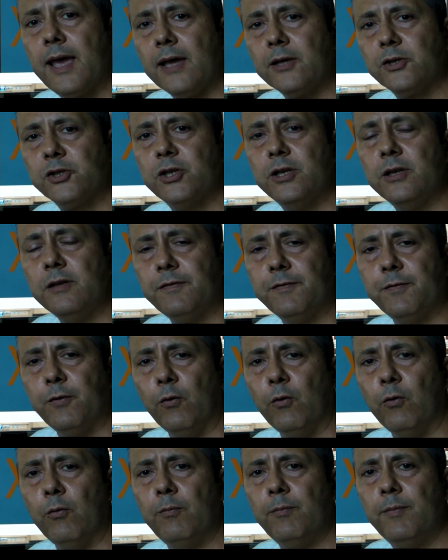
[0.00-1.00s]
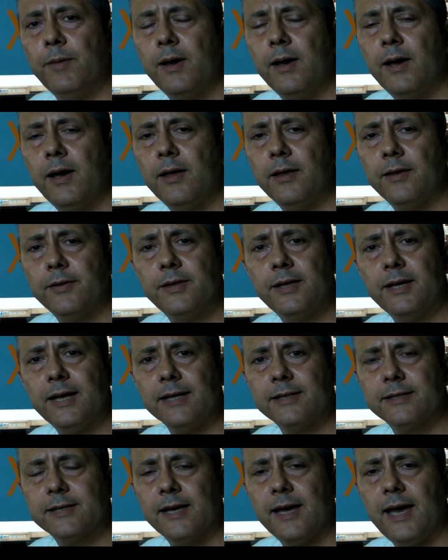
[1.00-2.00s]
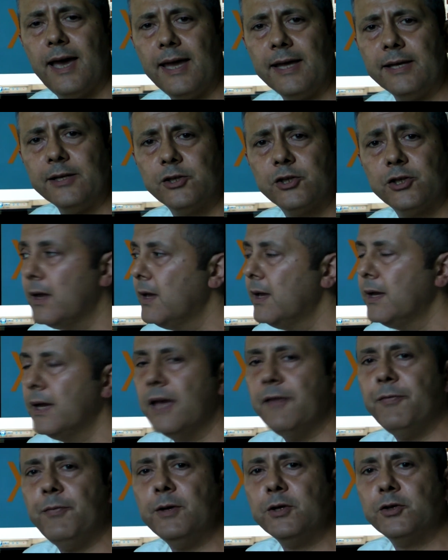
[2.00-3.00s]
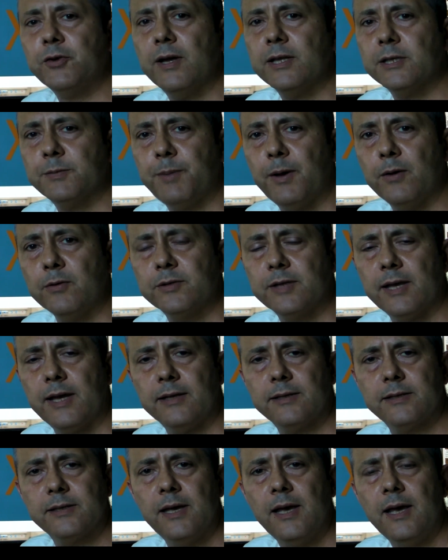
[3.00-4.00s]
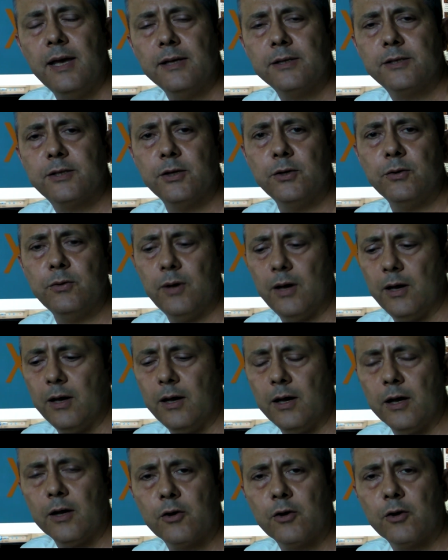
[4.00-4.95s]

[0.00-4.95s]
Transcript: actually form the letter H. If we transpose that to a